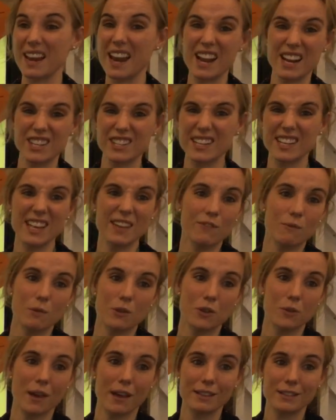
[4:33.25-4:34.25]
And actually even
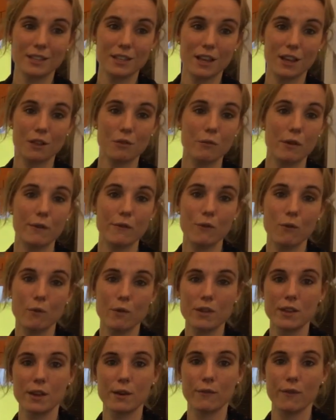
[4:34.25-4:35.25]
when you get into year 3,
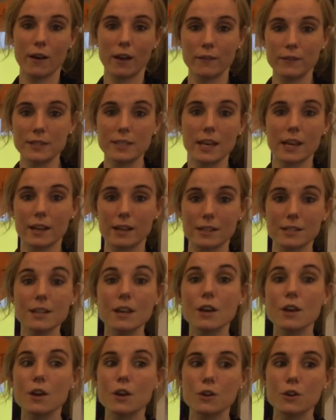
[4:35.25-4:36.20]
4 and year 5, 6,